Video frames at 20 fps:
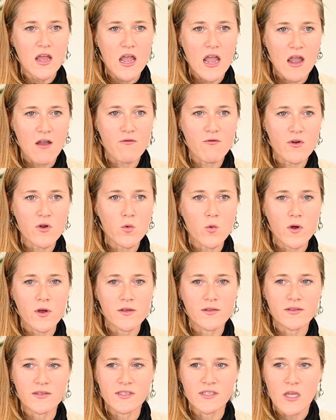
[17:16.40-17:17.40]

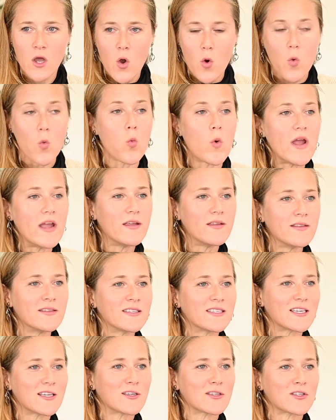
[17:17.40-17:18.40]
everyone's wins